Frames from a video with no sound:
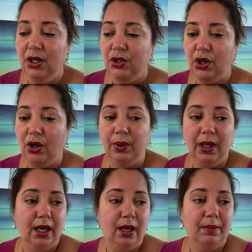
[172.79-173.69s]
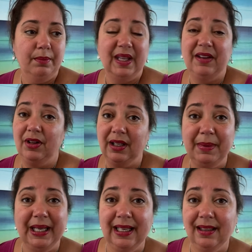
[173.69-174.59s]
So um, they've
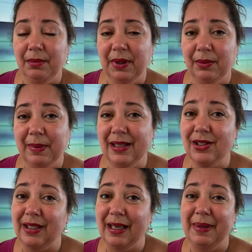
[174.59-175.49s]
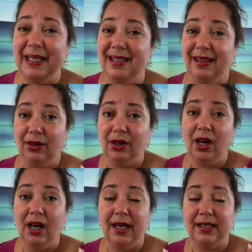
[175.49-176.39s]
eliminated the middleman, so that means that their
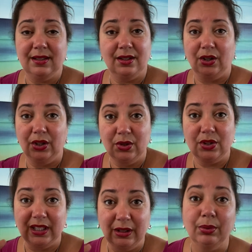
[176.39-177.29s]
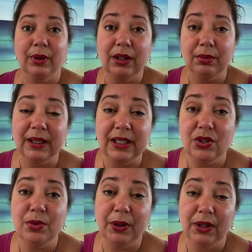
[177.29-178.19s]
costs are usually really, really
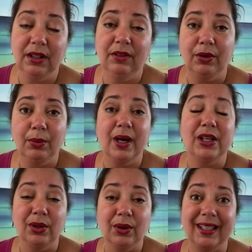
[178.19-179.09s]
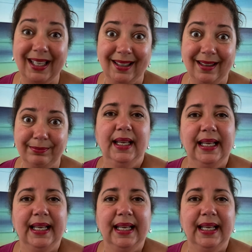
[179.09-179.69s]
super good for what you're getting.